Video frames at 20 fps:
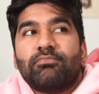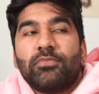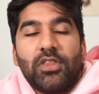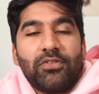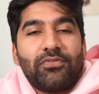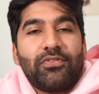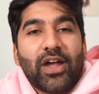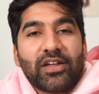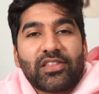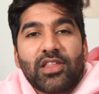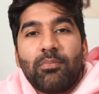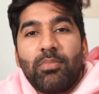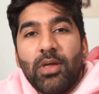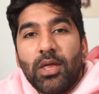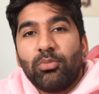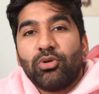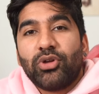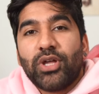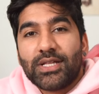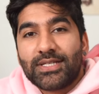The fact that
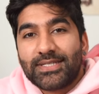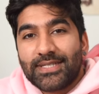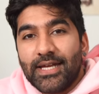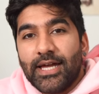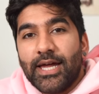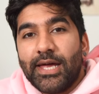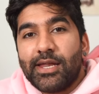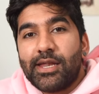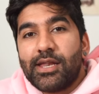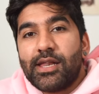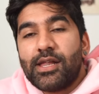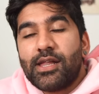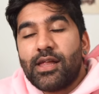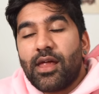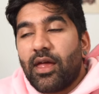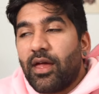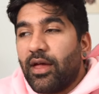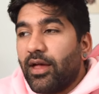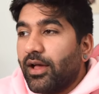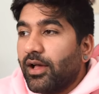people get sad.
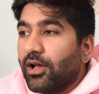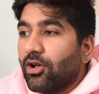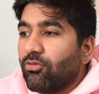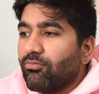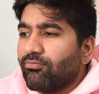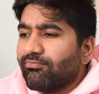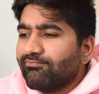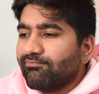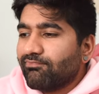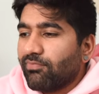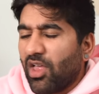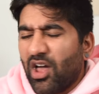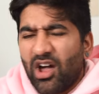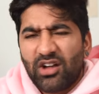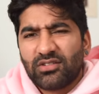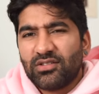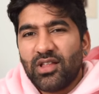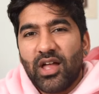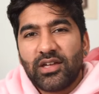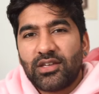I
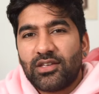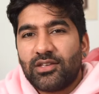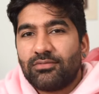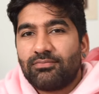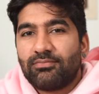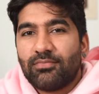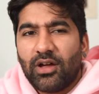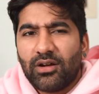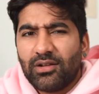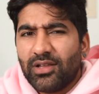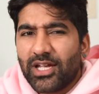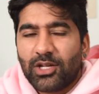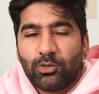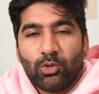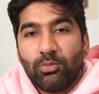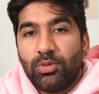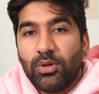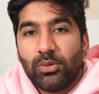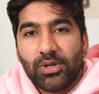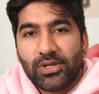don't like it
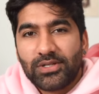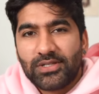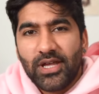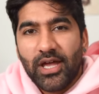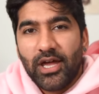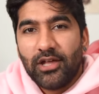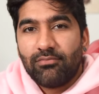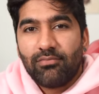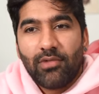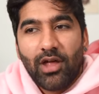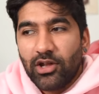when people are sad.